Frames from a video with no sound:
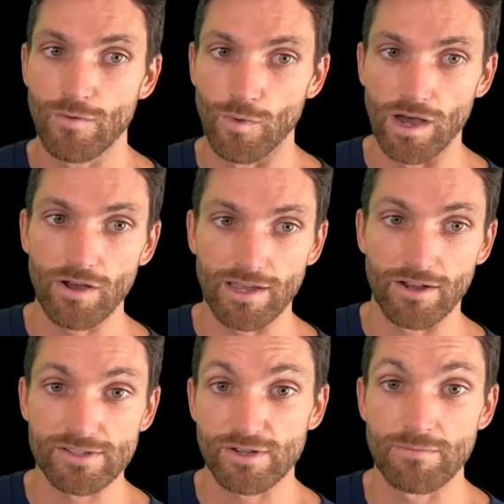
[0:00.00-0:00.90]
Well, it
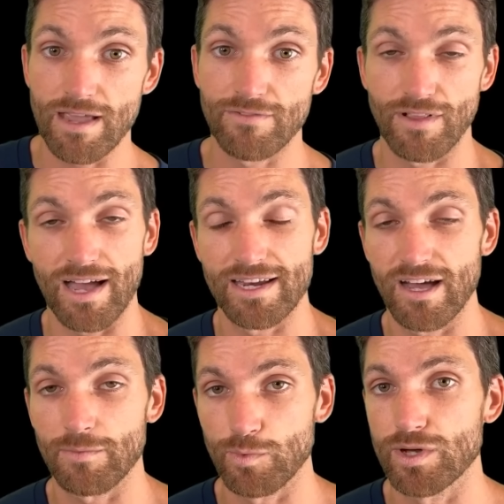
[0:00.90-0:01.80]
also may have lined
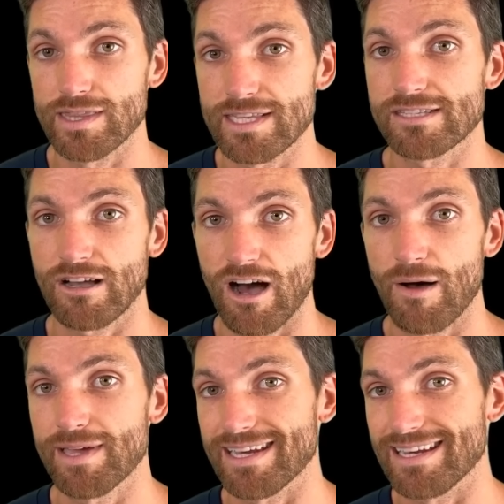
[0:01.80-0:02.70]
up with this
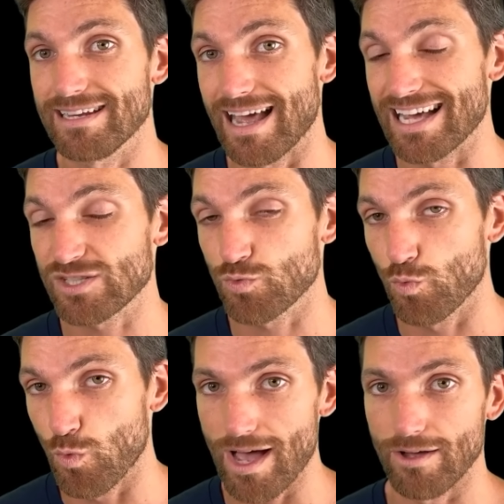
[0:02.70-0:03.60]
comet as
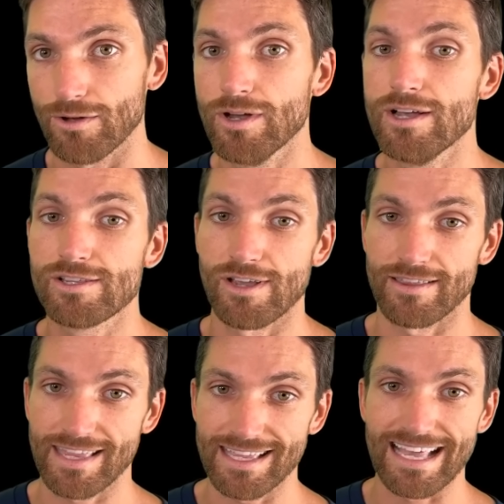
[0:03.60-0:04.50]
well. So
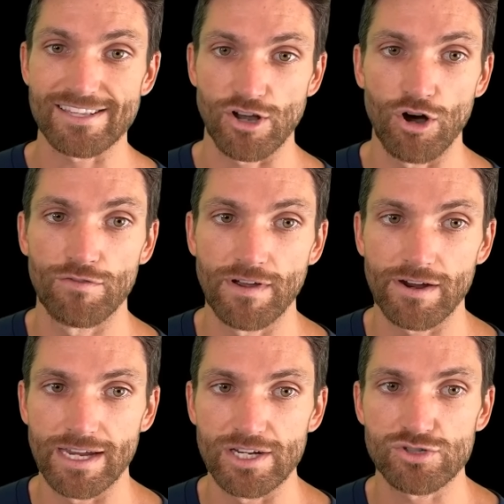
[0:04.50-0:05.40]
I think that's all
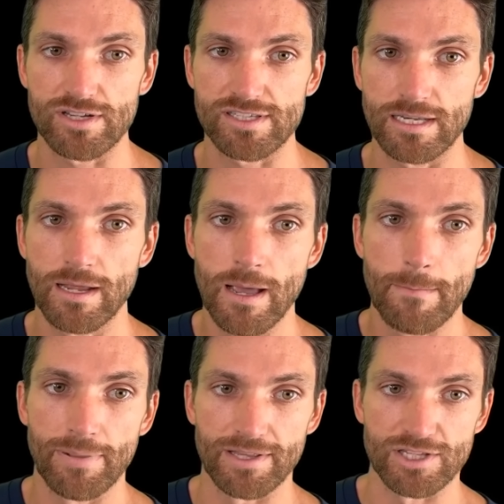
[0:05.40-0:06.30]
very interesting
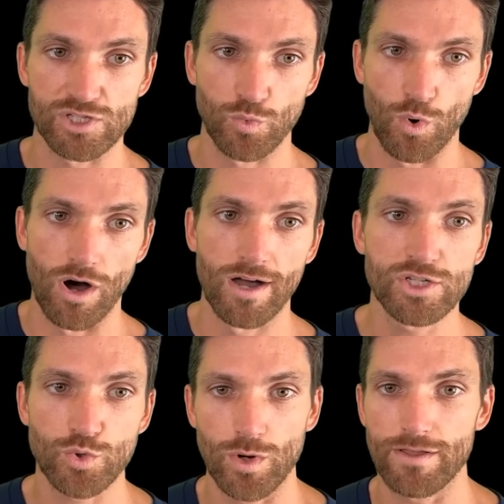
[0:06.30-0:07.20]
but
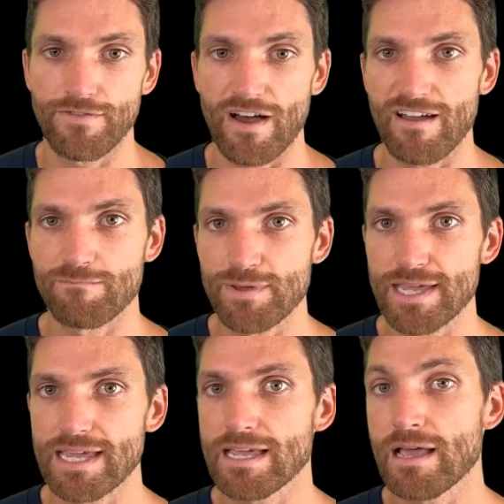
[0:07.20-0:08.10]
Swan
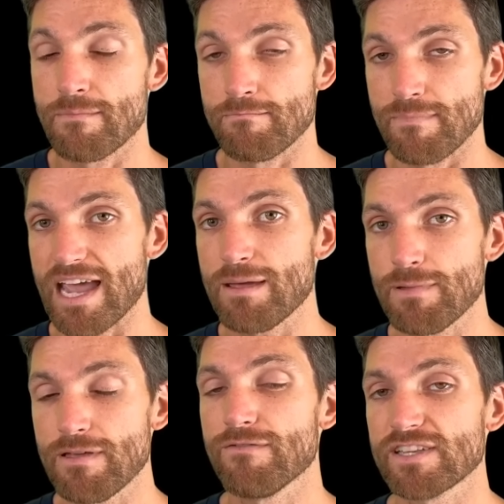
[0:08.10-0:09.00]
25B may
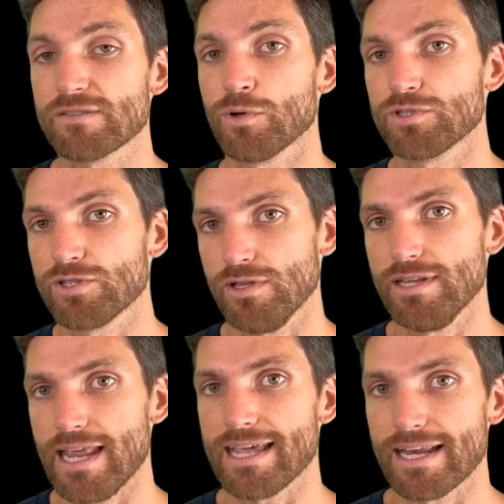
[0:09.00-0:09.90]
be visible to
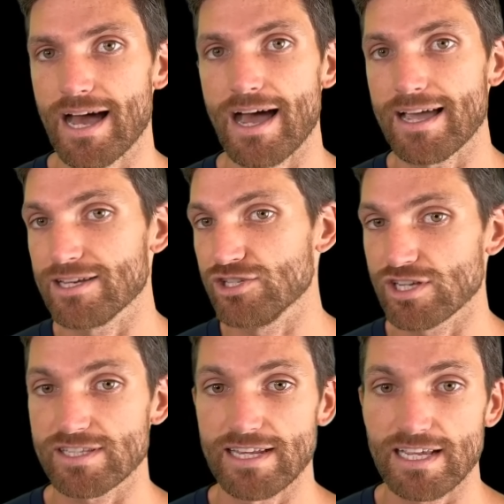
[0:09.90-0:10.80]
the naked eye in
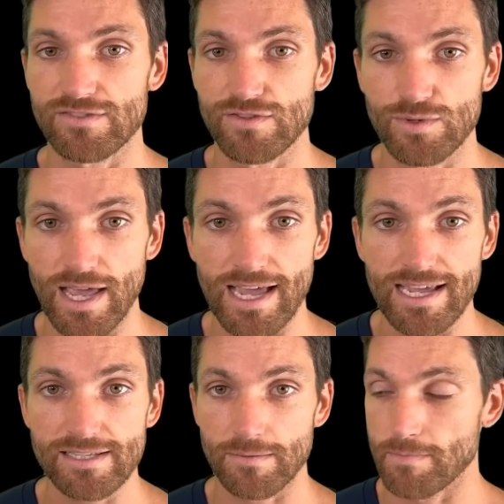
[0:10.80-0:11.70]
just the next few
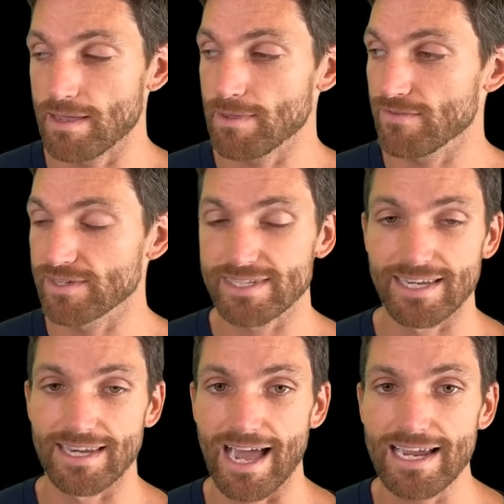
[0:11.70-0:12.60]
days and maybe even
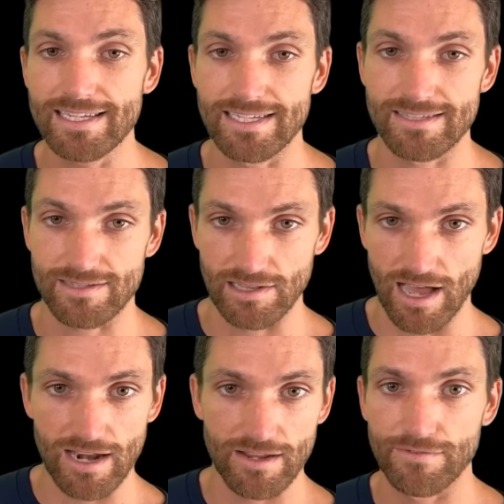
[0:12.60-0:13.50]
tonight. It's a
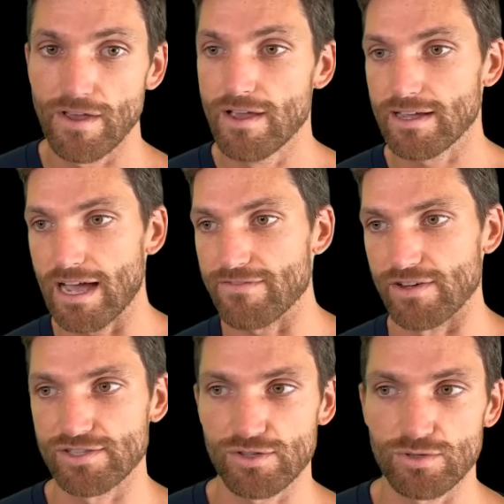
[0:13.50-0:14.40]
lot of kind
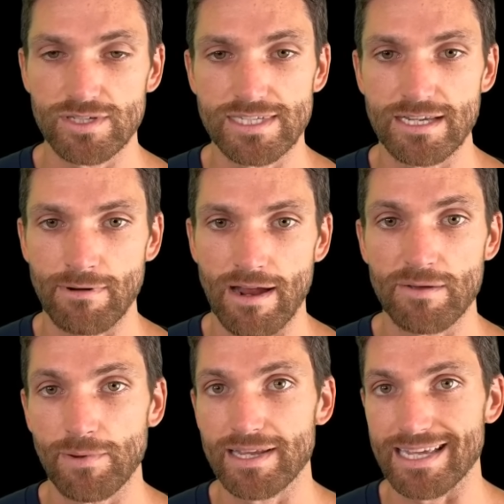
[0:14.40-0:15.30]
of uncertainty around
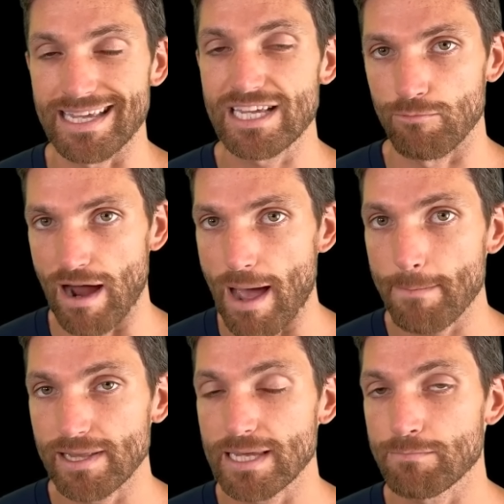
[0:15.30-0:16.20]
it, but it is
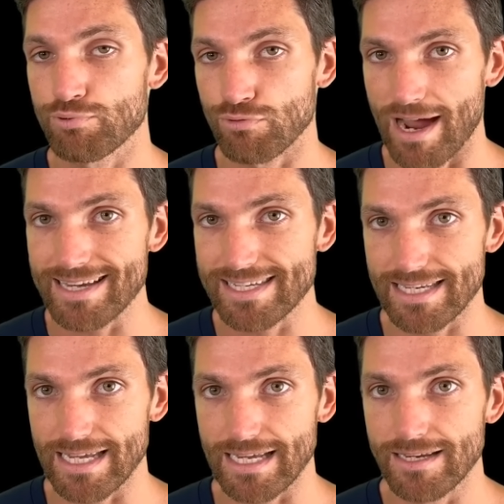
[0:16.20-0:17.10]
rapidly
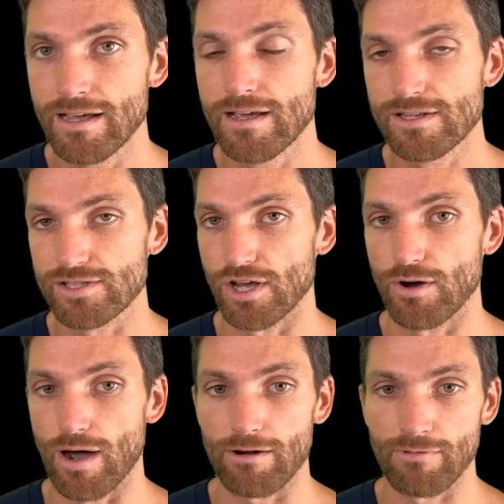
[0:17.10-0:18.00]
brightening.
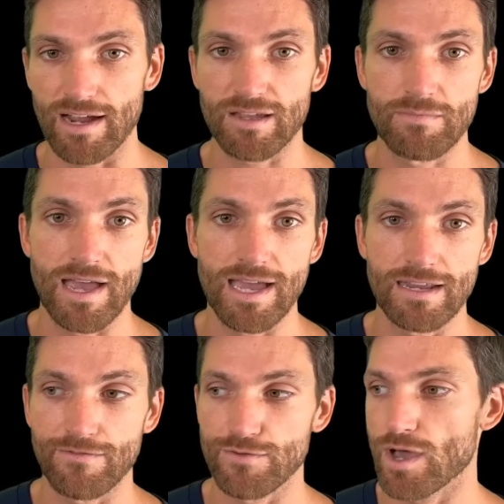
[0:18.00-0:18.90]
So I
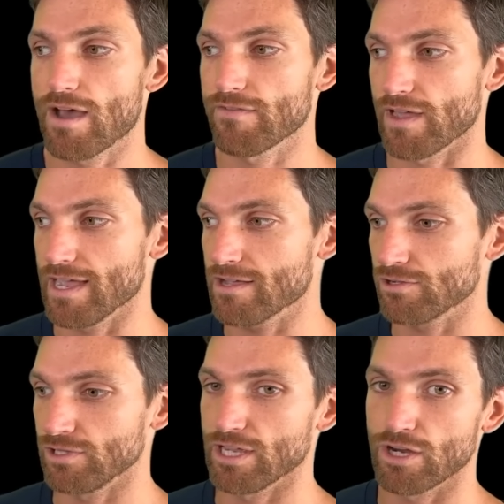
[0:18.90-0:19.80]
recommend if you have a
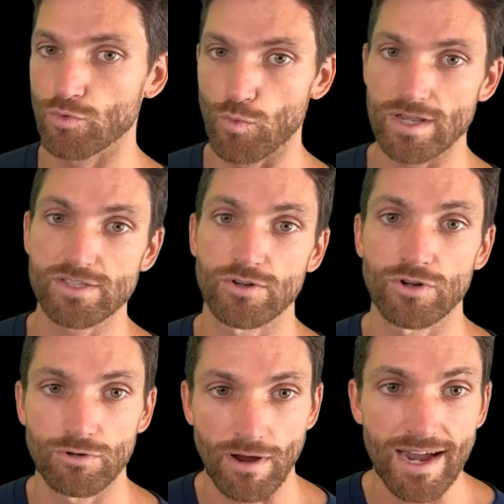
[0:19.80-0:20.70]
clear
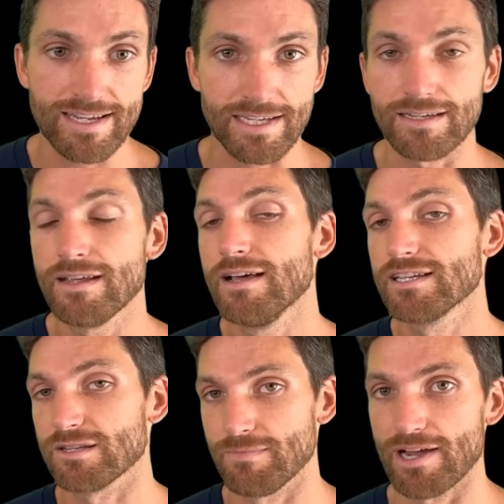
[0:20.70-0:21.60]
western horizon
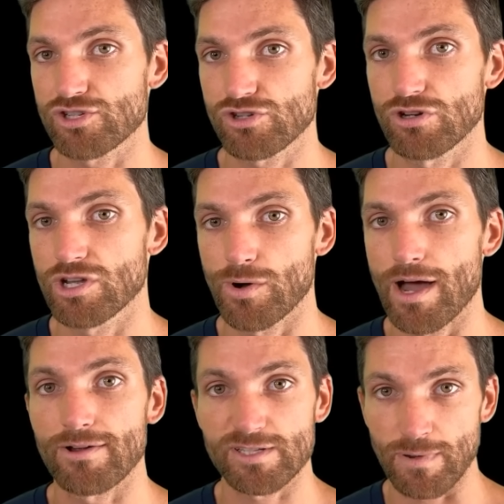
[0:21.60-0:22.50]
to make sure you go
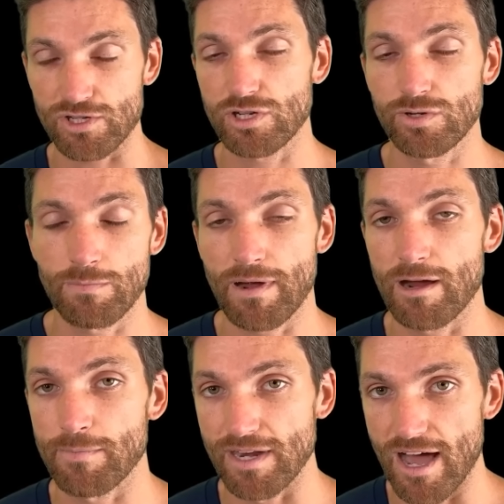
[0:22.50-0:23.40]
out, especially with a
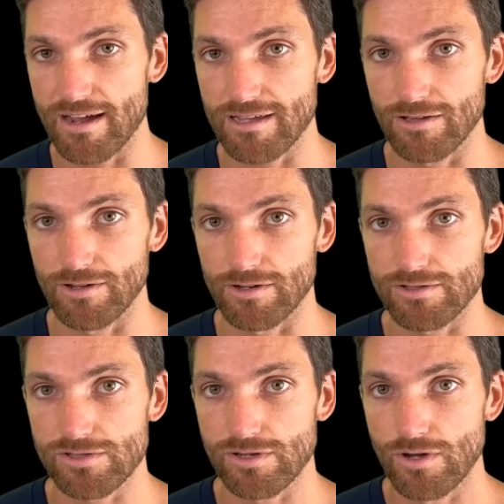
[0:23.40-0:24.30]
pair of
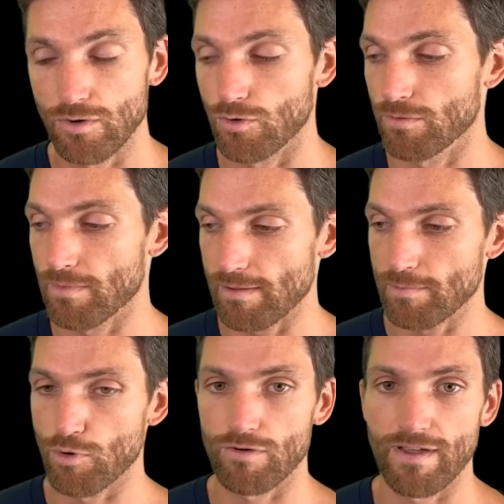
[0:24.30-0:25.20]
binoculars or
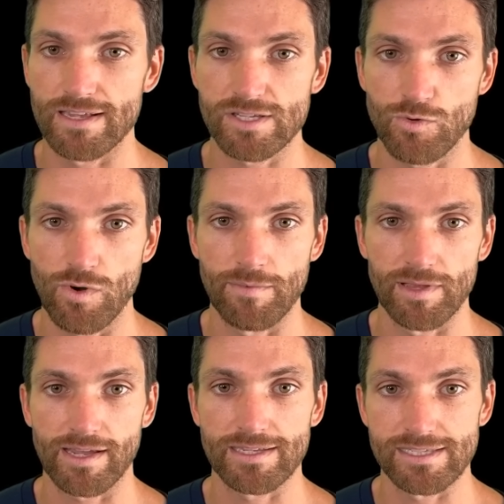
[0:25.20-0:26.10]
maybe more advanced
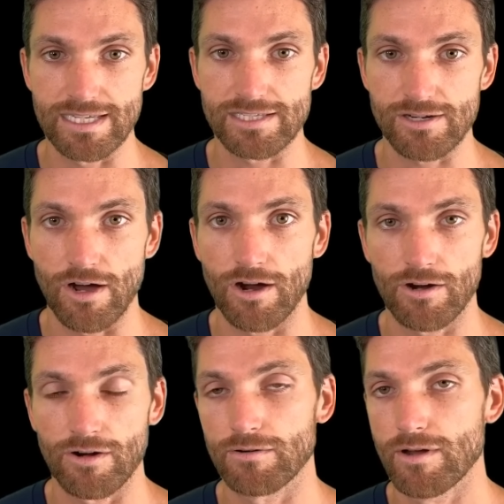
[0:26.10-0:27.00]
equipment like a Seestar
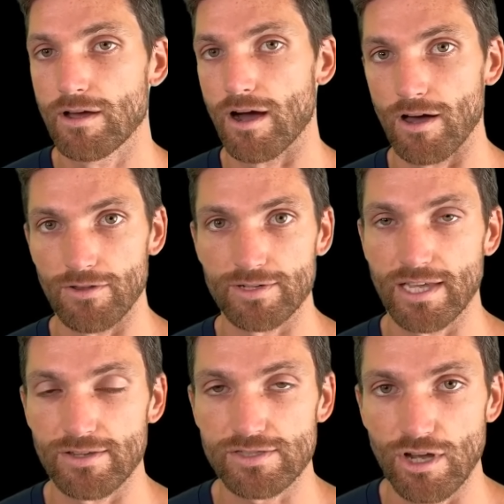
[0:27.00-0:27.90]
or other
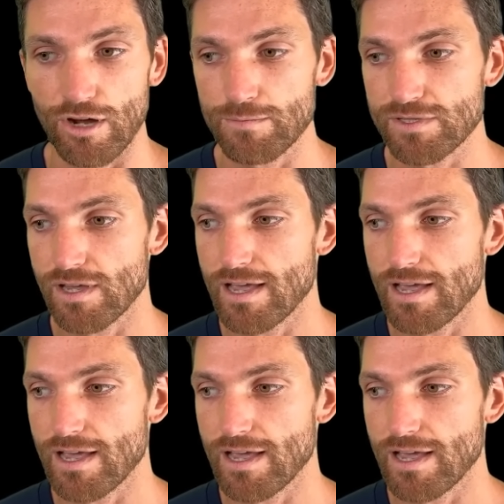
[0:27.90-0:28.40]
telescopes